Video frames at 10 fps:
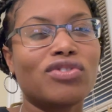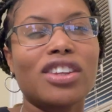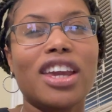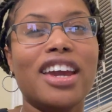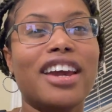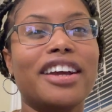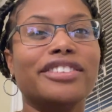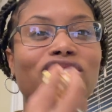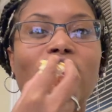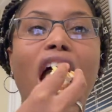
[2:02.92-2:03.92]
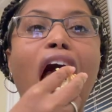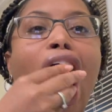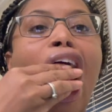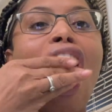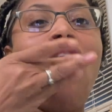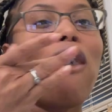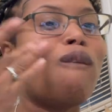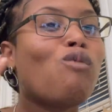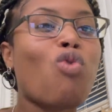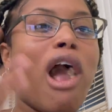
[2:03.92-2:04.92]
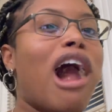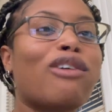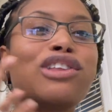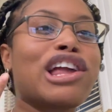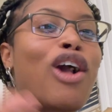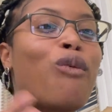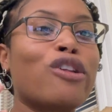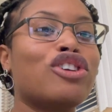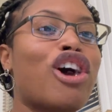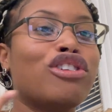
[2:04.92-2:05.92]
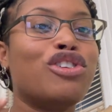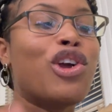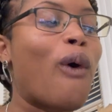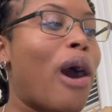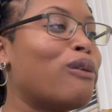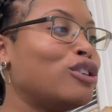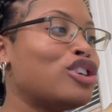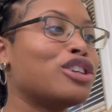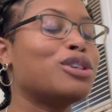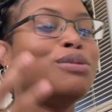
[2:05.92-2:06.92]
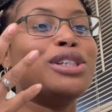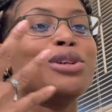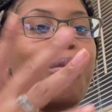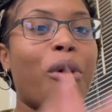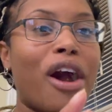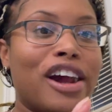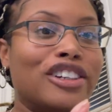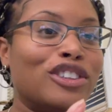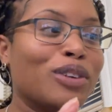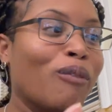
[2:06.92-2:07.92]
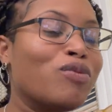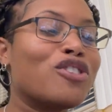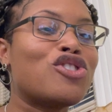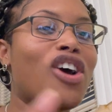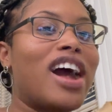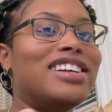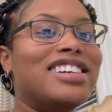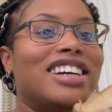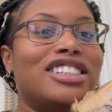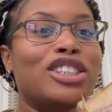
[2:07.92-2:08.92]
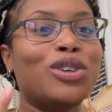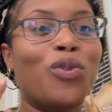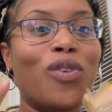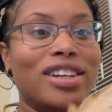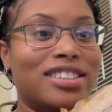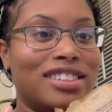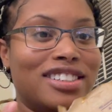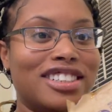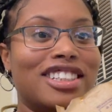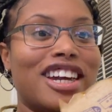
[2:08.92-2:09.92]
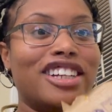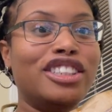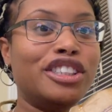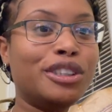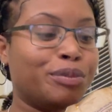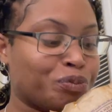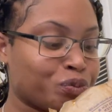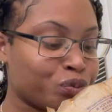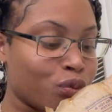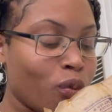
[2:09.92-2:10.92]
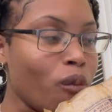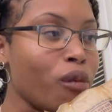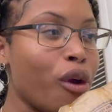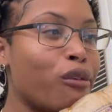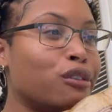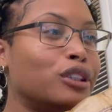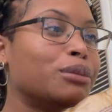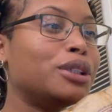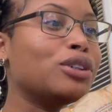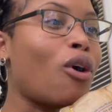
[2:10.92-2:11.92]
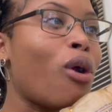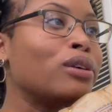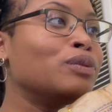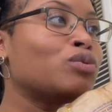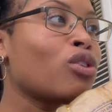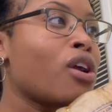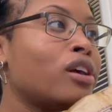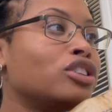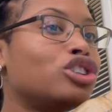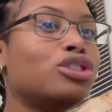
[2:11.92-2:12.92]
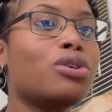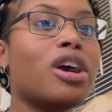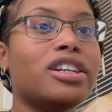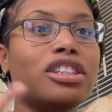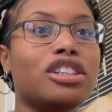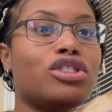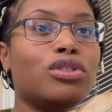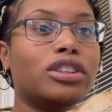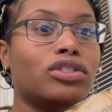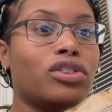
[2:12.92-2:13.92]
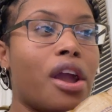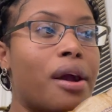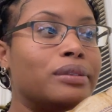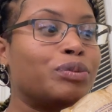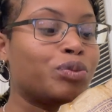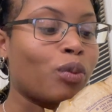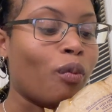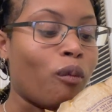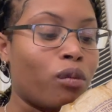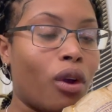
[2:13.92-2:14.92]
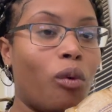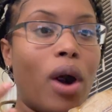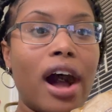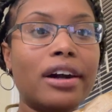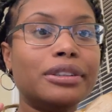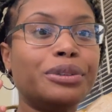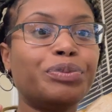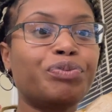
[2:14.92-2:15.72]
And I don't think I want y'all to know. I want y'all to be surprised. So I guess it wasn't a good idea for me to cut this on while